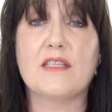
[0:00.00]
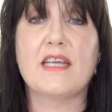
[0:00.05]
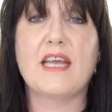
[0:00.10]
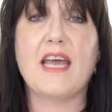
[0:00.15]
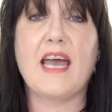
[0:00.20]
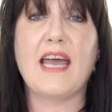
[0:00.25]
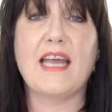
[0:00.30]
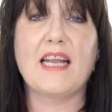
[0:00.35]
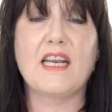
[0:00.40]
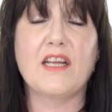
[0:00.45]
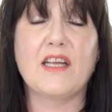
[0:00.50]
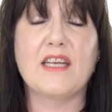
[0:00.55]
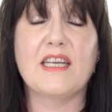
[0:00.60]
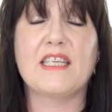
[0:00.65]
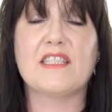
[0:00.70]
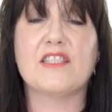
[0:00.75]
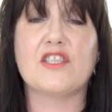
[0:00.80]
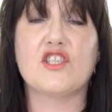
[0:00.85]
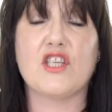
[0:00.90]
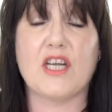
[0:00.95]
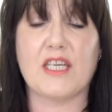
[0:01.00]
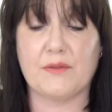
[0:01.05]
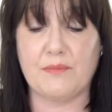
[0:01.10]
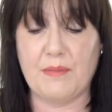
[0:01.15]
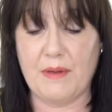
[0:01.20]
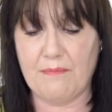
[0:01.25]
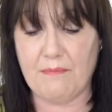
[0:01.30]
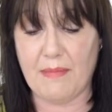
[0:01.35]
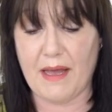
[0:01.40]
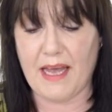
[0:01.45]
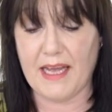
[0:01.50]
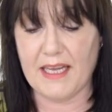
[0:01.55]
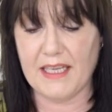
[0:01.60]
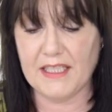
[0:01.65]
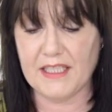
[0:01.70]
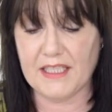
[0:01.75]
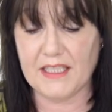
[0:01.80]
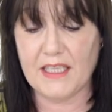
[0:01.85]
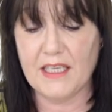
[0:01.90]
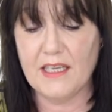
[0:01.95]
The Alien is a jasmine
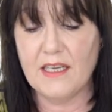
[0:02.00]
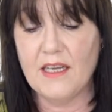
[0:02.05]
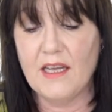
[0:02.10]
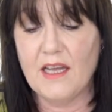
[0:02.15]
based.